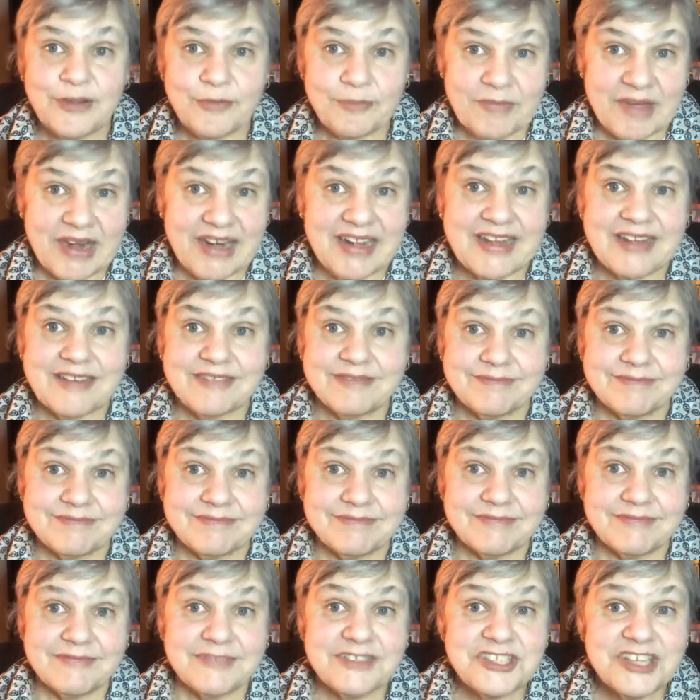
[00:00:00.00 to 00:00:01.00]
money,
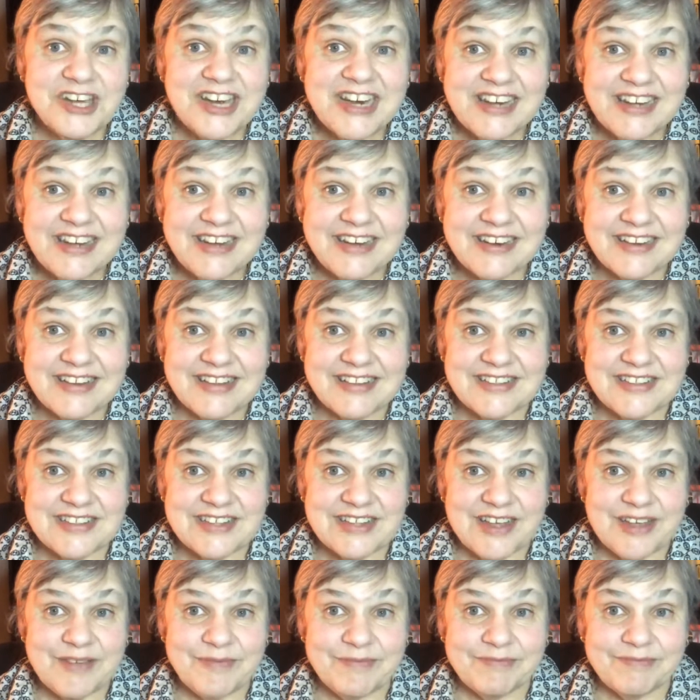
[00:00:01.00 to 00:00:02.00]
which I needed at the
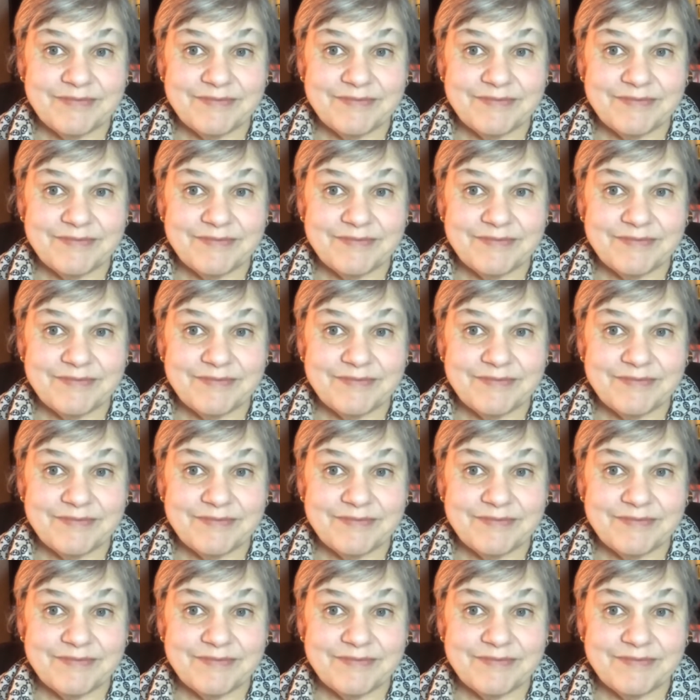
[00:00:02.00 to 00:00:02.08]
time.